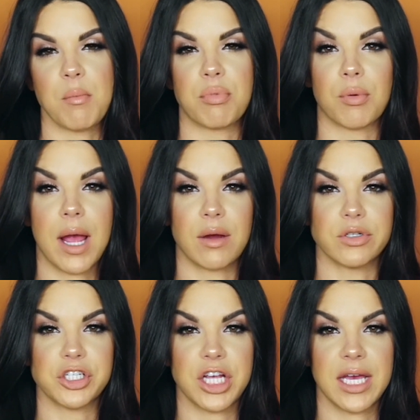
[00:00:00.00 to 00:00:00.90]

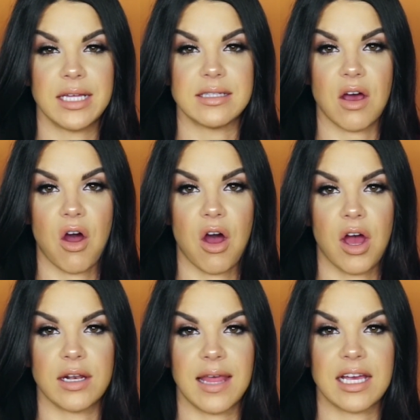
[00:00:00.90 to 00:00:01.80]
brown shades
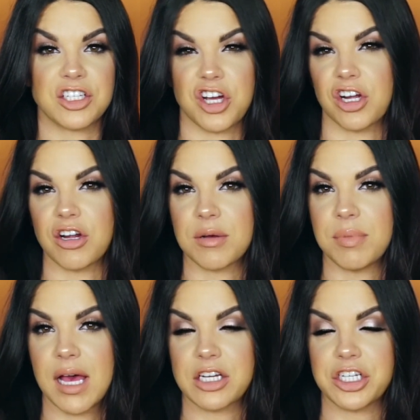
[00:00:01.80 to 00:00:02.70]
on like a darker
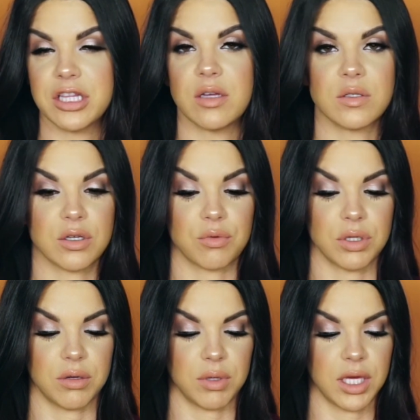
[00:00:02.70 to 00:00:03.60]
complexion. Those look
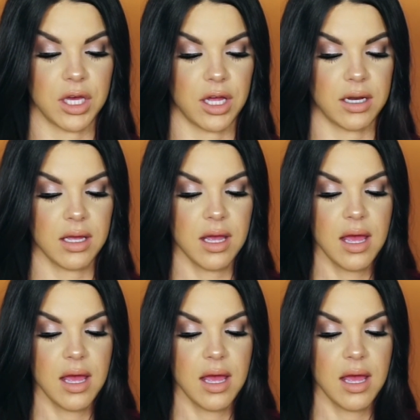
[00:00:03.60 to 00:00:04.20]
really, really good.